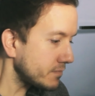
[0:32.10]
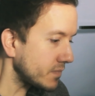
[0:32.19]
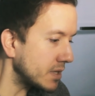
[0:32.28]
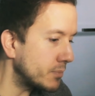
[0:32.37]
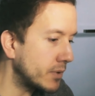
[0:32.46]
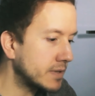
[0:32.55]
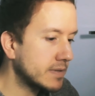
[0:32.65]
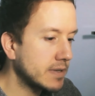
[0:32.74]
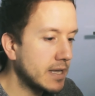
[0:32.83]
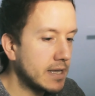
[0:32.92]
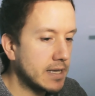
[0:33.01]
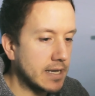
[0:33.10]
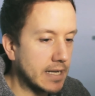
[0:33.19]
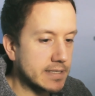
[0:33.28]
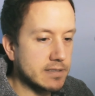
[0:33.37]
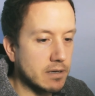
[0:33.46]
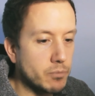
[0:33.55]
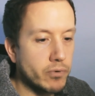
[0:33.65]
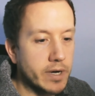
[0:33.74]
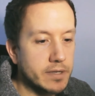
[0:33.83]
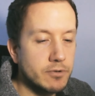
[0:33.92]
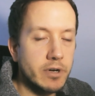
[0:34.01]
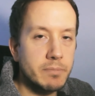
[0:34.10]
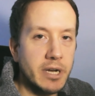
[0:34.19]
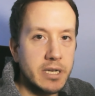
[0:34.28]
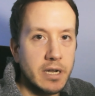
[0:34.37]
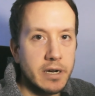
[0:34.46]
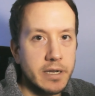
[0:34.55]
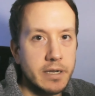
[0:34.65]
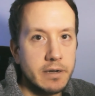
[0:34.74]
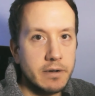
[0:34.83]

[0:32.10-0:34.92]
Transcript: But at some point during my career,